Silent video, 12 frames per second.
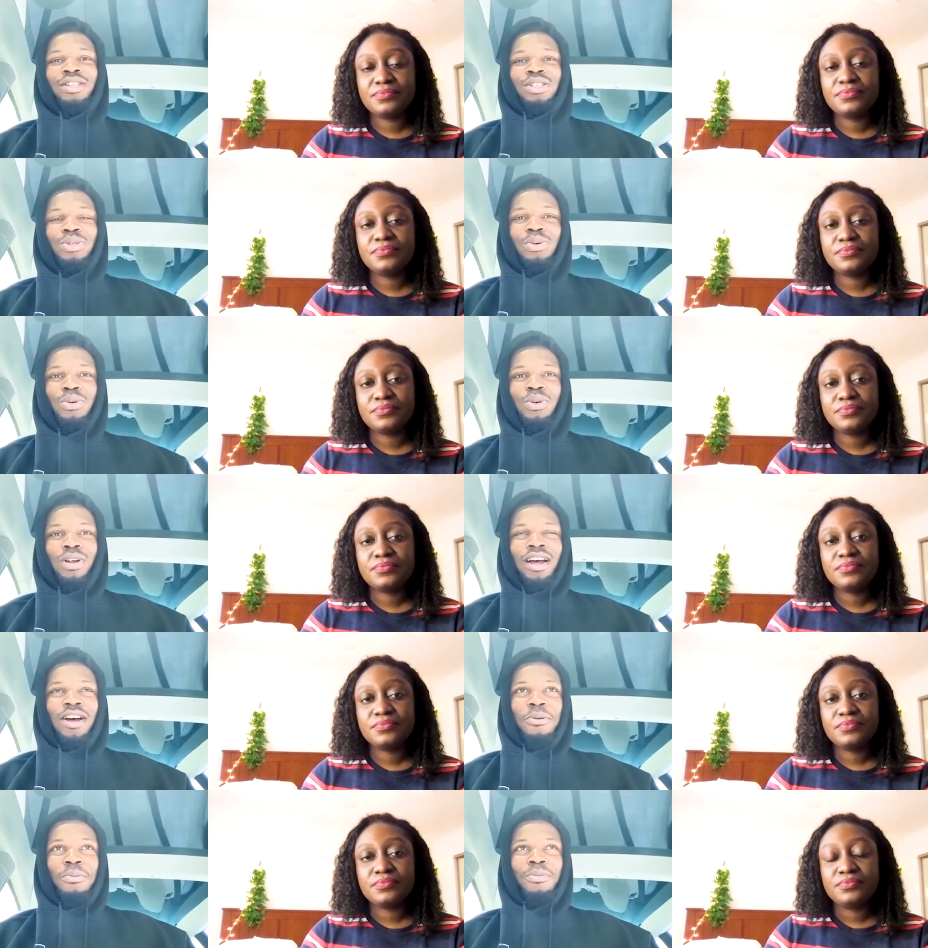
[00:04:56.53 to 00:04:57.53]
Speaker 1: So
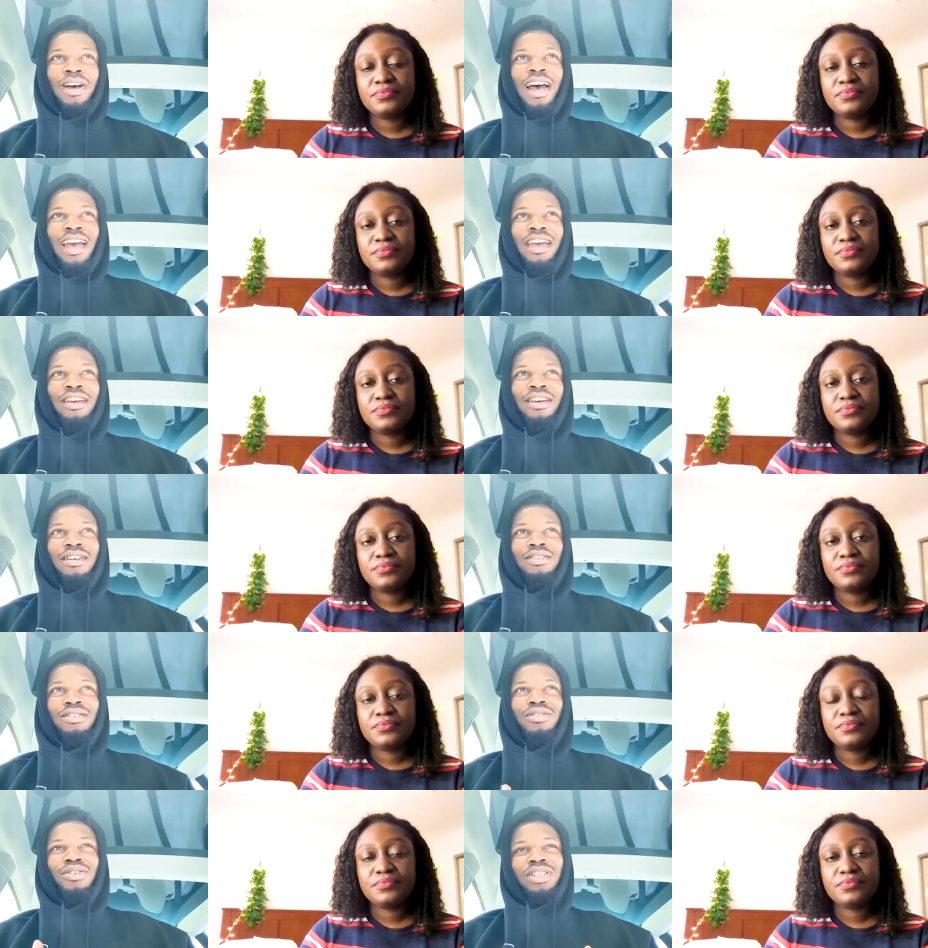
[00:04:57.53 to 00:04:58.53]
um, I
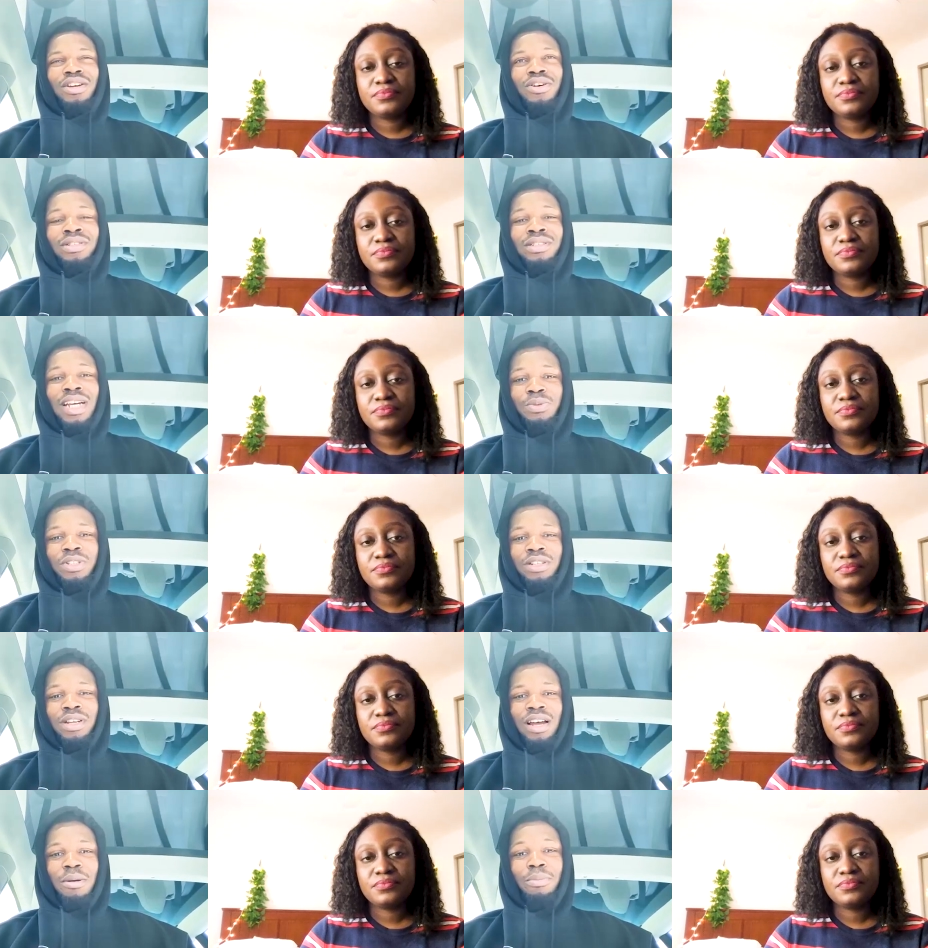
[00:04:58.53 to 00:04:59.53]
got in contact with
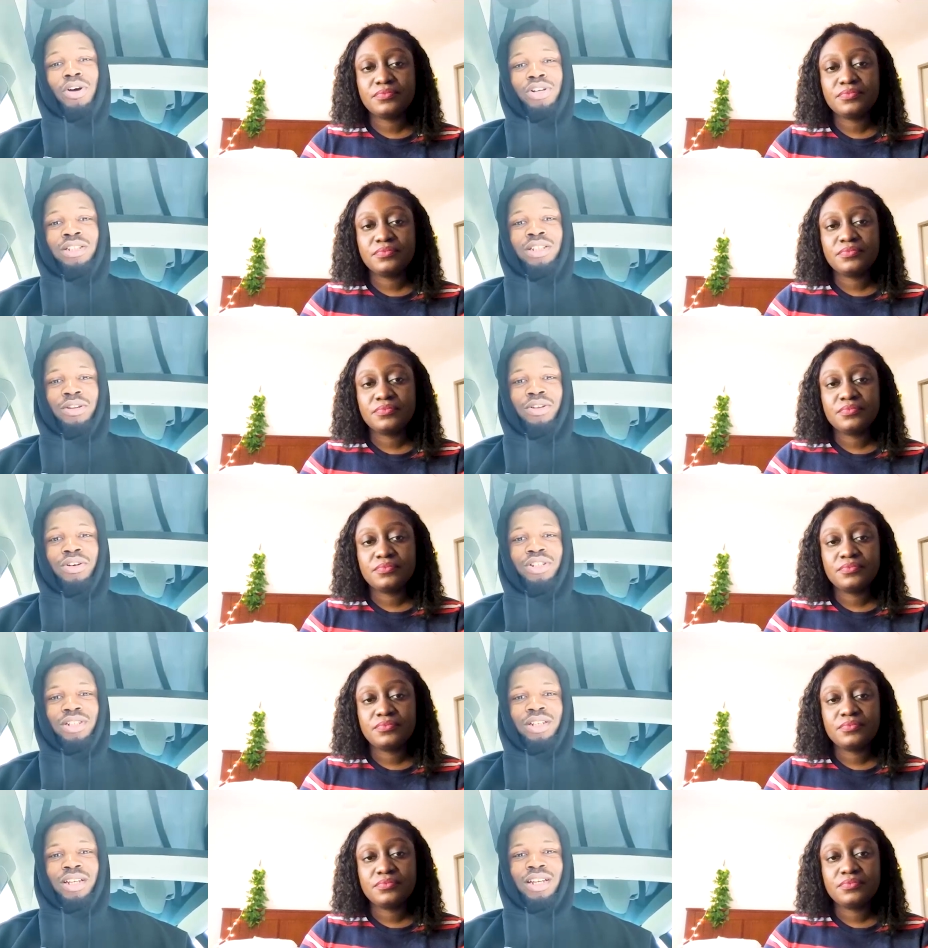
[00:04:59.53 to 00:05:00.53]
um, blockchain
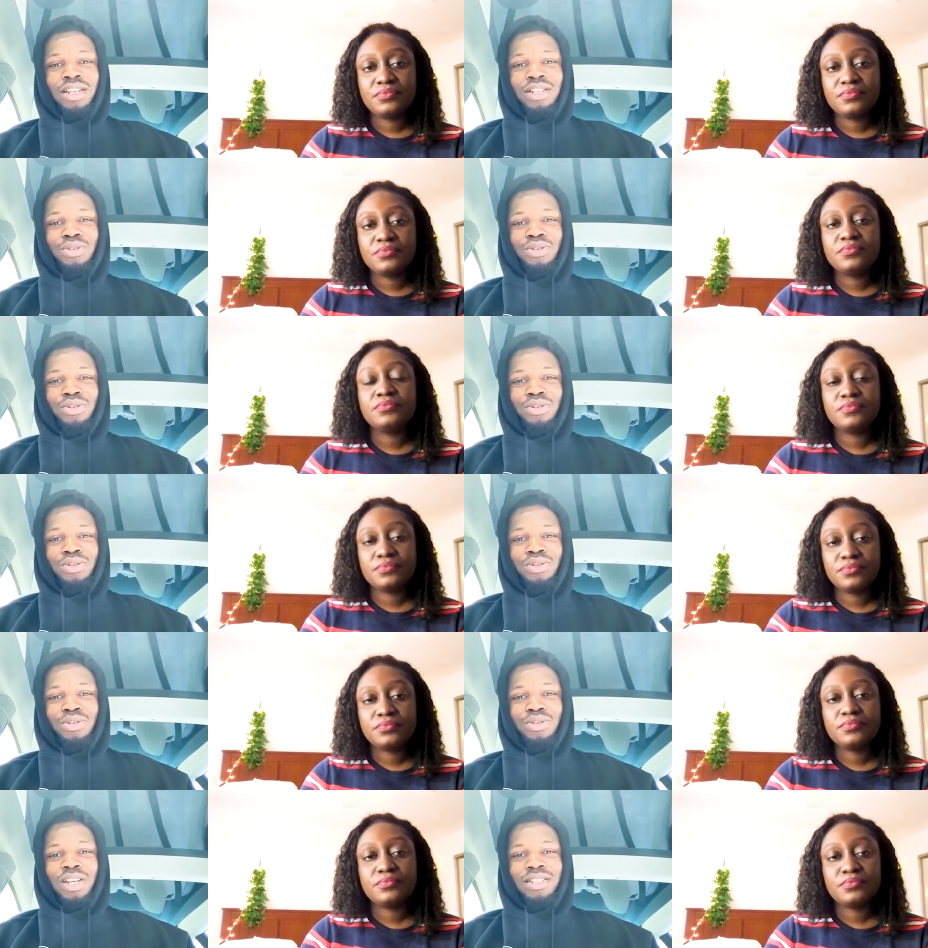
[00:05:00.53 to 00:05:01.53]
technology. So
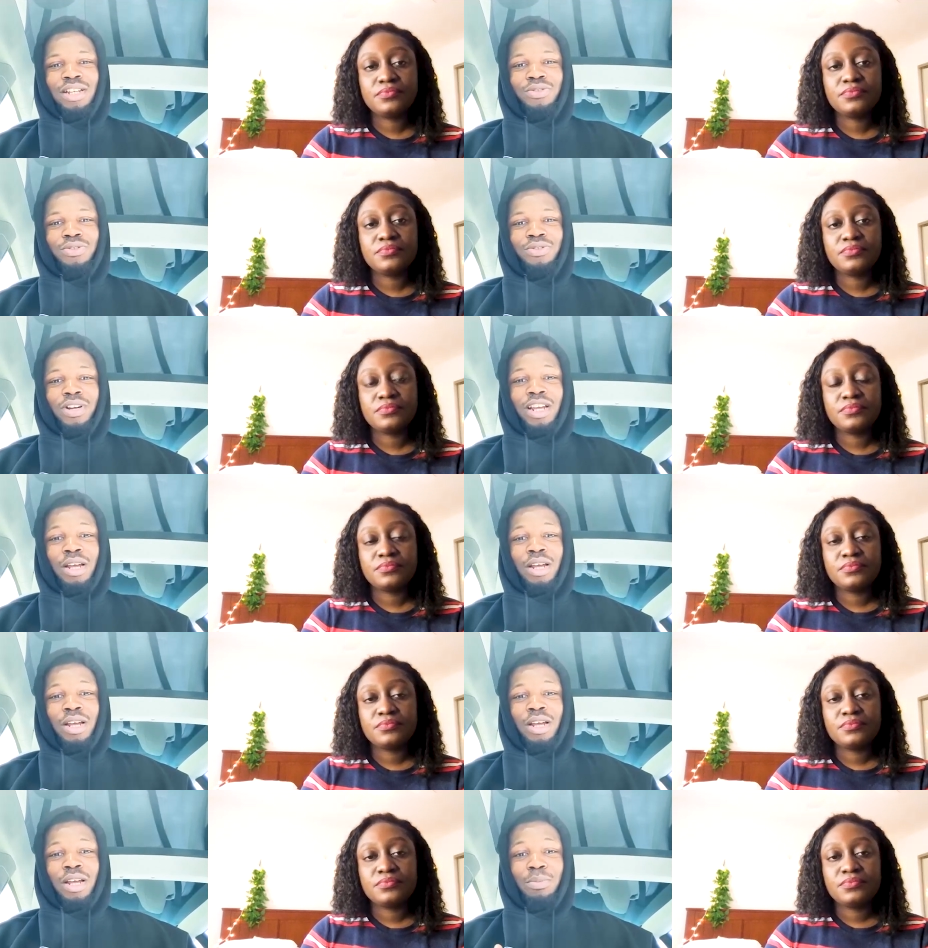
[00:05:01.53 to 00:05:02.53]
it's actually a
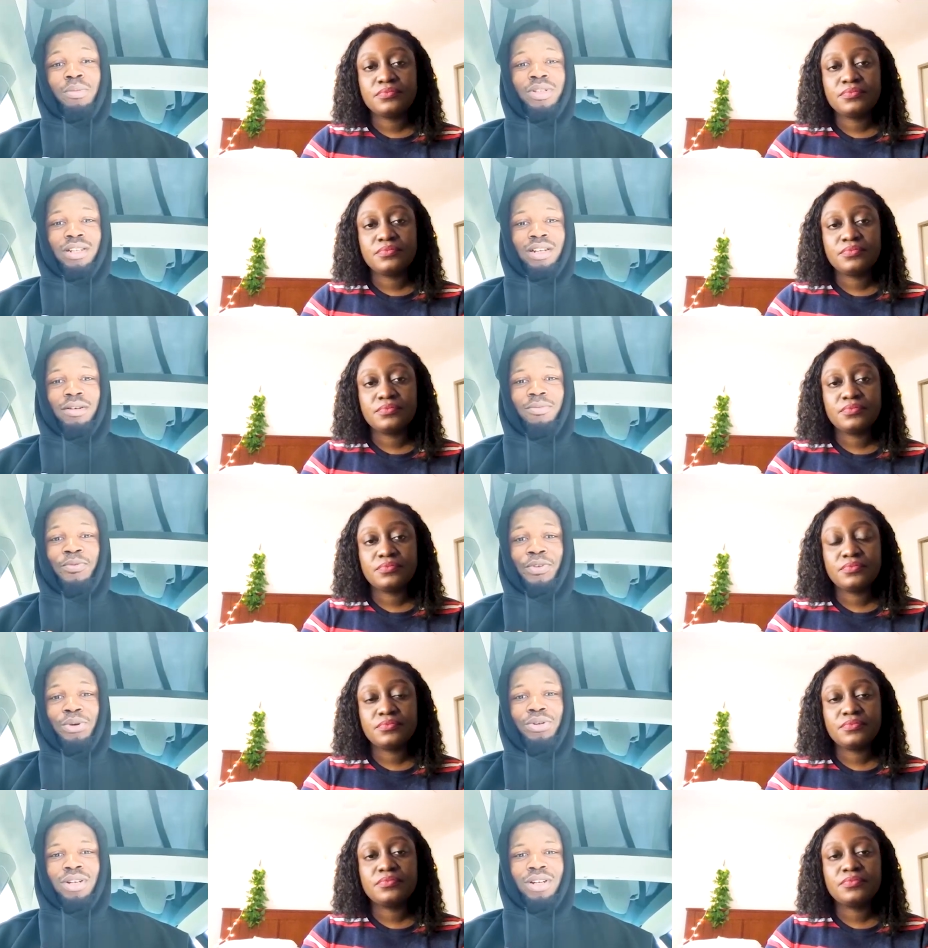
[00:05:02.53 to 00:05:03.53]
promising um
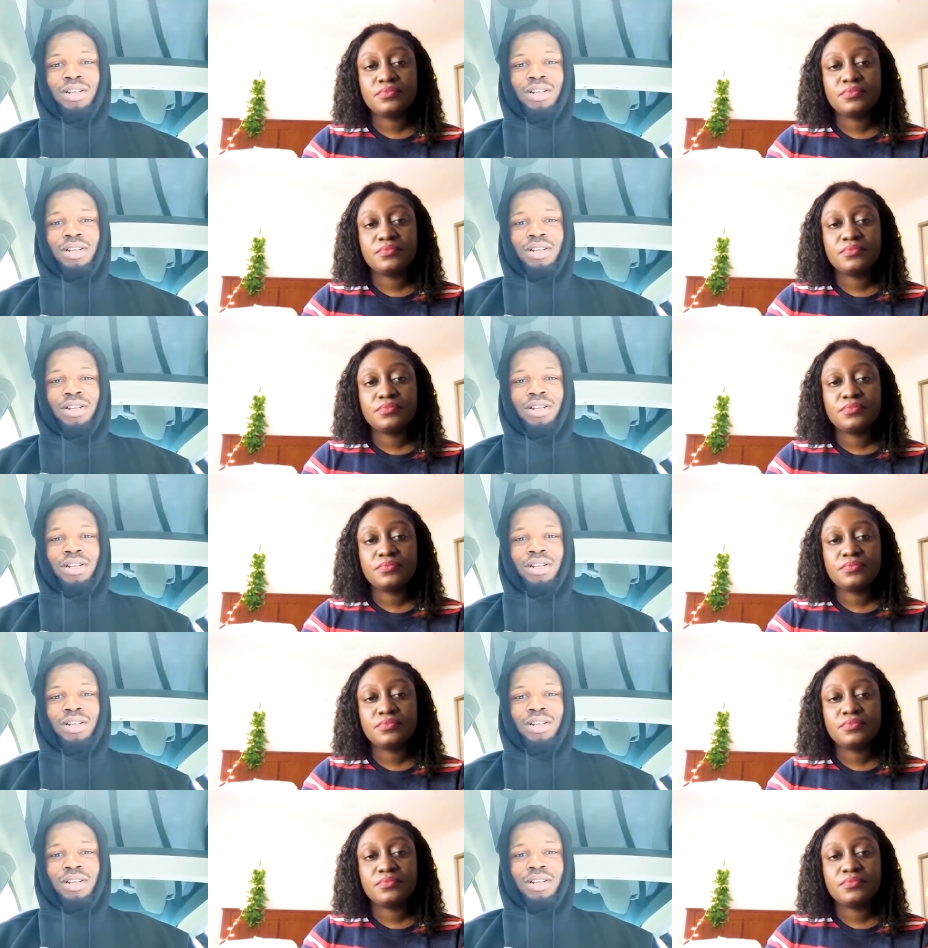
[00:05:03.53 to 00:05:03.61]
field.